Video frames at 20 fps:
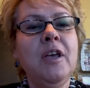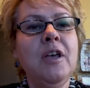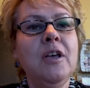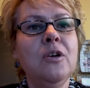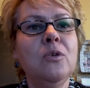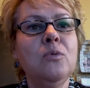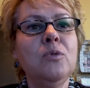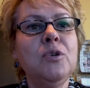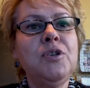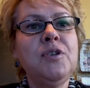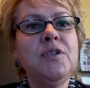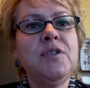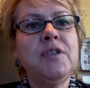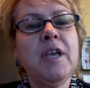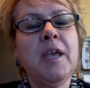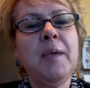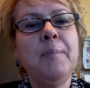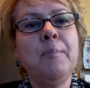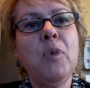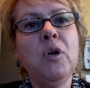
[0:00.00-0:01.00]
which is
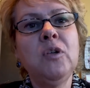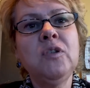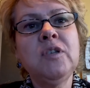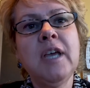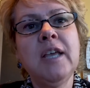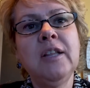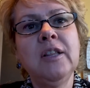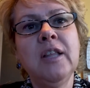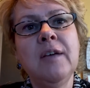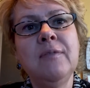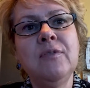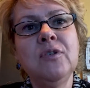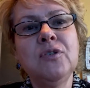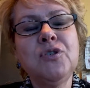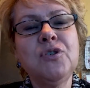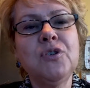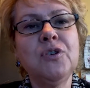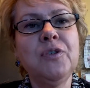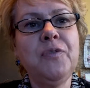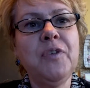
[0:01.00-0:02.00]
a multi-level
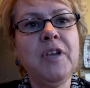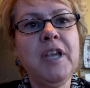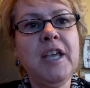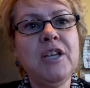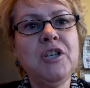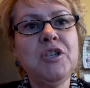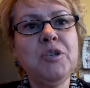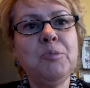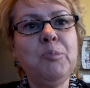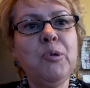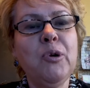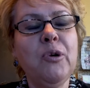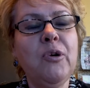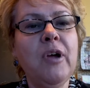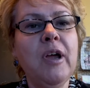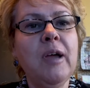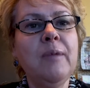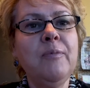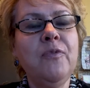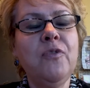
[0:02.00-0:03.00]
certification
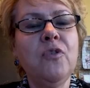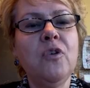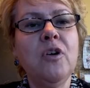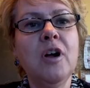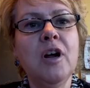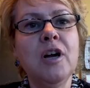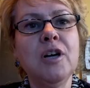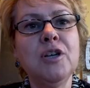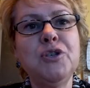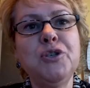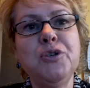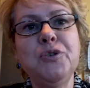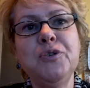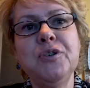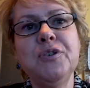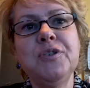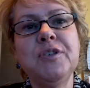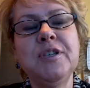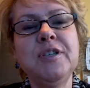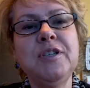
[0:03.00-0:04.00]
program for our
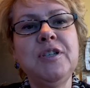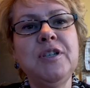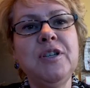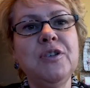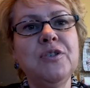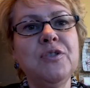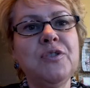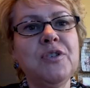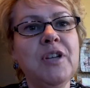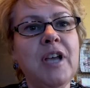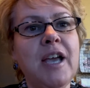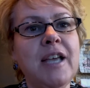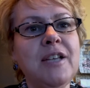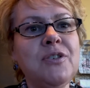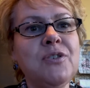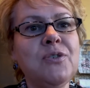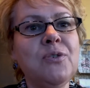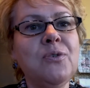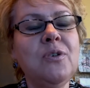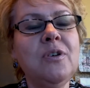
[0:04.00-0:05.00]
juniors and seniors in high
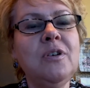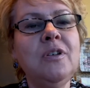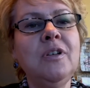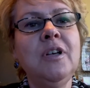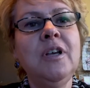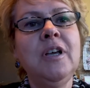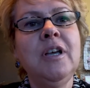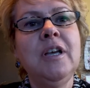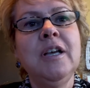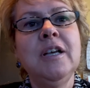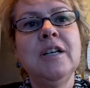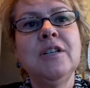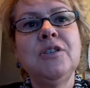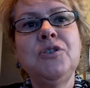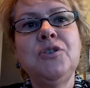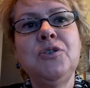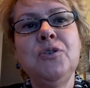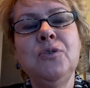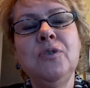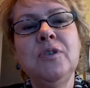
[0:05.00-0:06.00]
school.
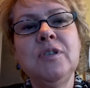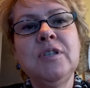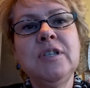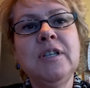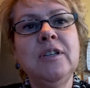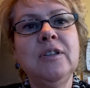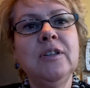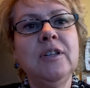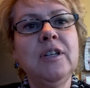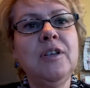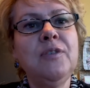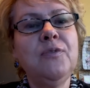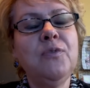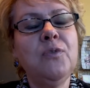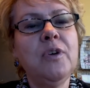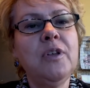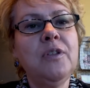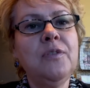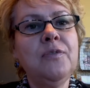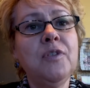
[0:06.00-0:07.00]
Students can leave
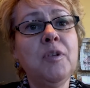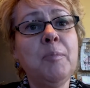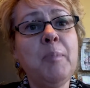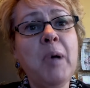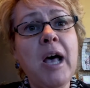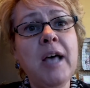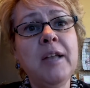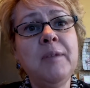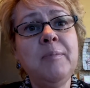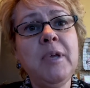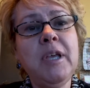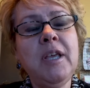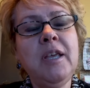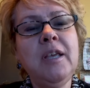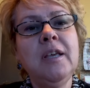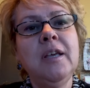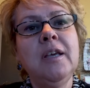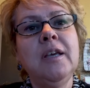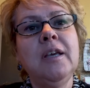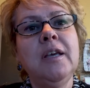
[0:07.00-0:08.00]
with phlebotomy,
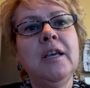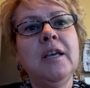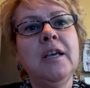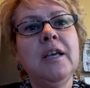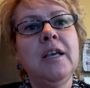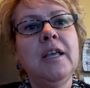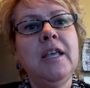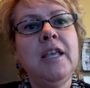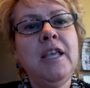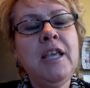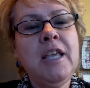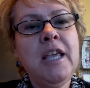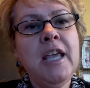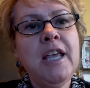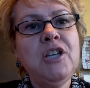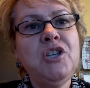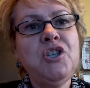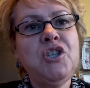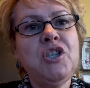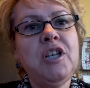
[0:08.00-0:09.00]

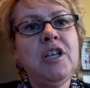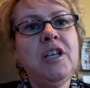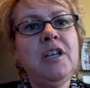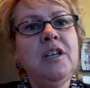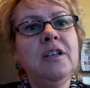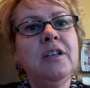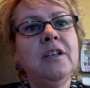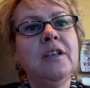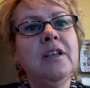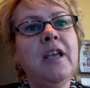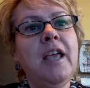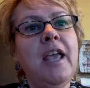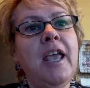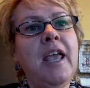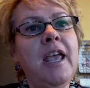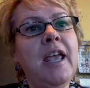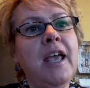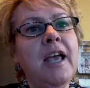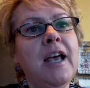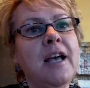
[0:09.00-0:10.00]
EKG,
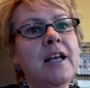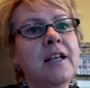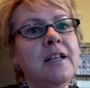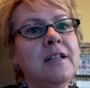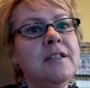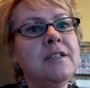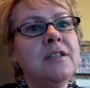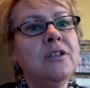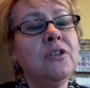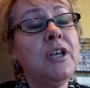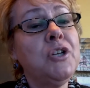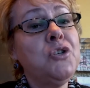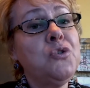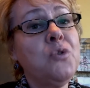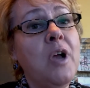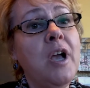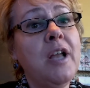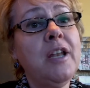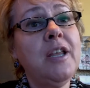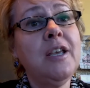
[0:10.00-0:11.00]
and
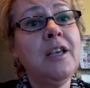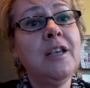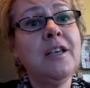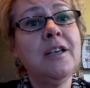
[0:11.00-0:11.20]
electronic